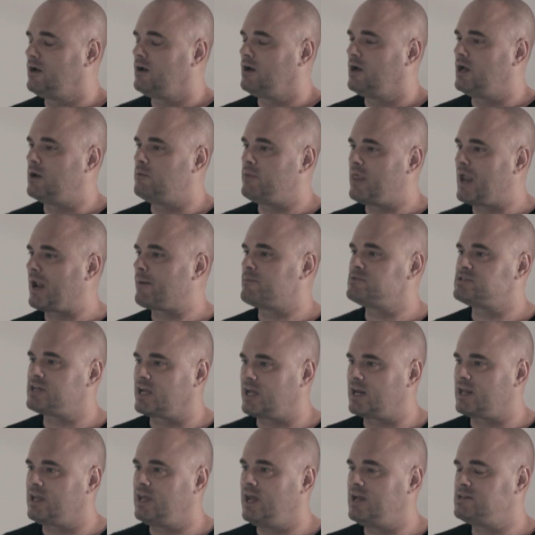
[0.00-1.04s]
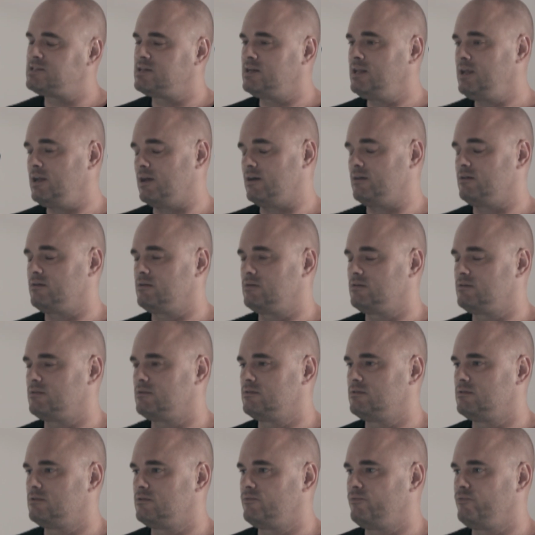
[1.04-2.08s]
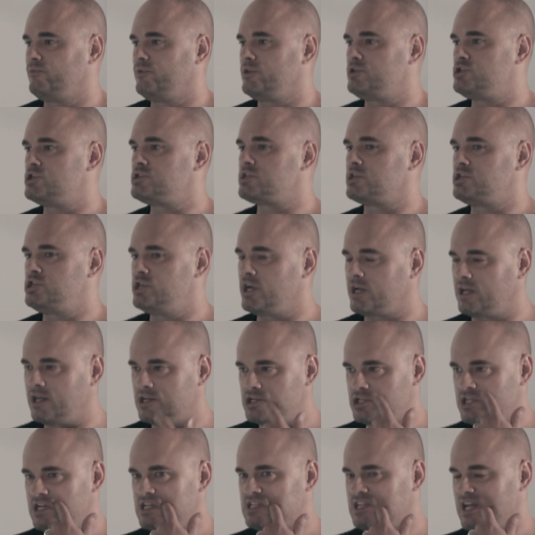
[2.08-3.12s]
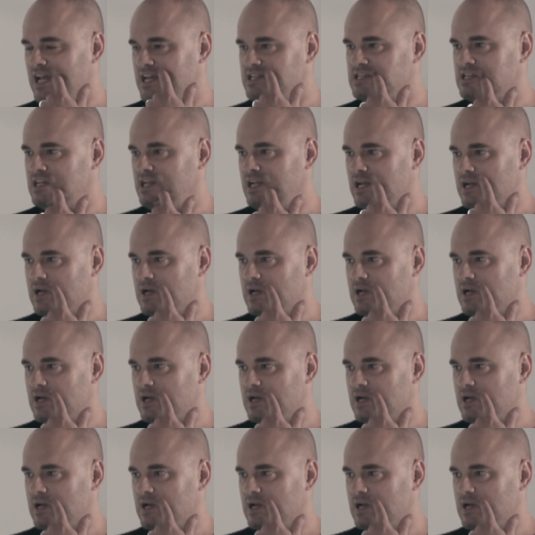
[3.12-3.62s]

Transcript: And when that happens, I get a quesadilla. Just a chicken and cheese quesadilla.